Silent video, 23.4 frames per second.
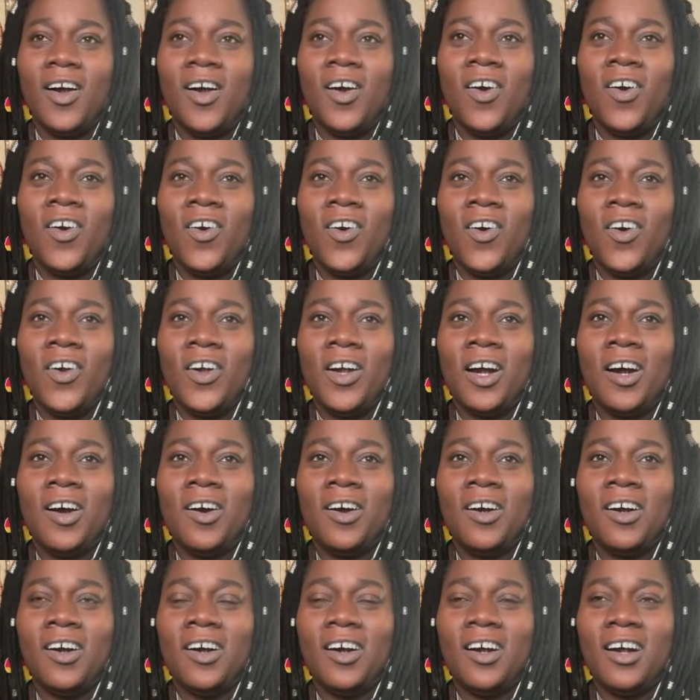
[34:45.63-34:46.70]
Or
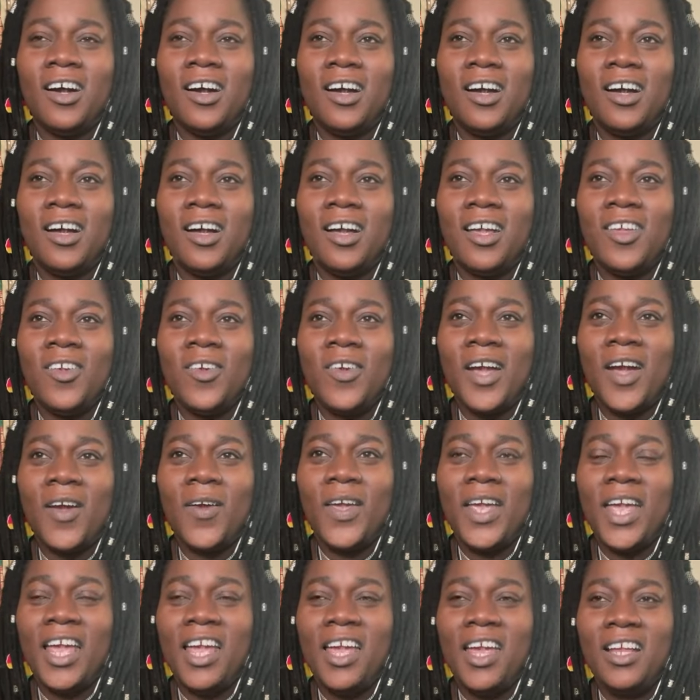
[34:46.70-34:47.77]
You
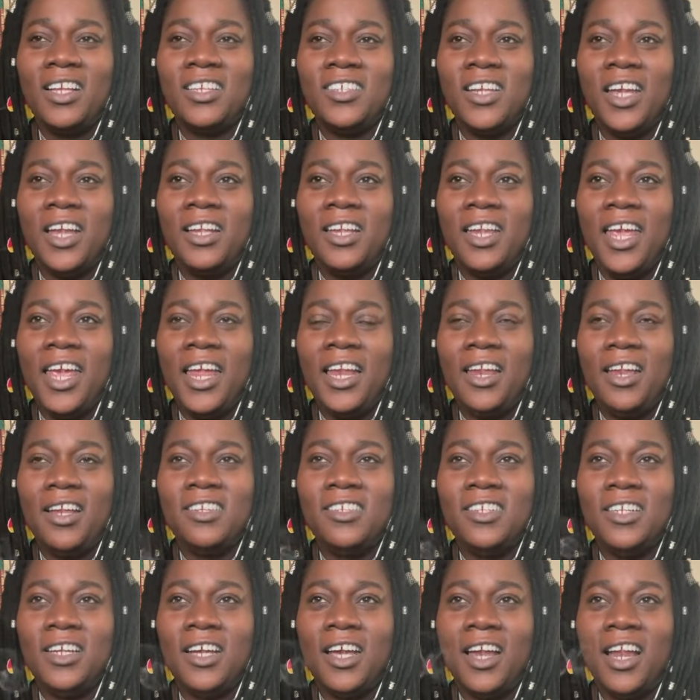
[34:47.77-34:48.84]
carry ancient
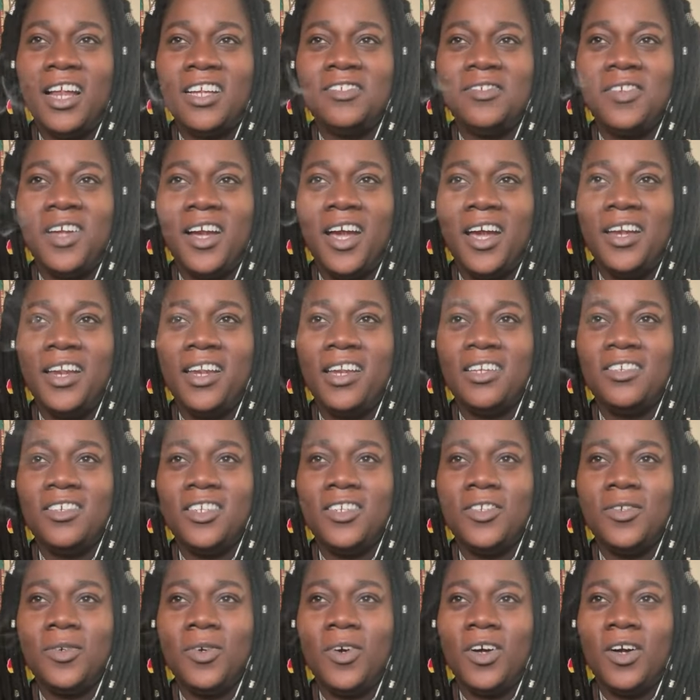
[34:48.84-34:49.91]
energy, kind of dragon energy
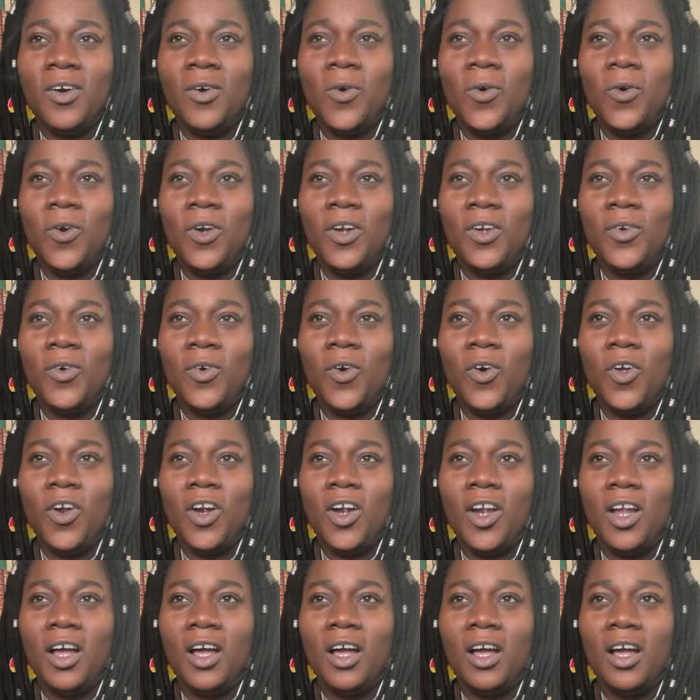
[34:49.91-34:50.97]
to old.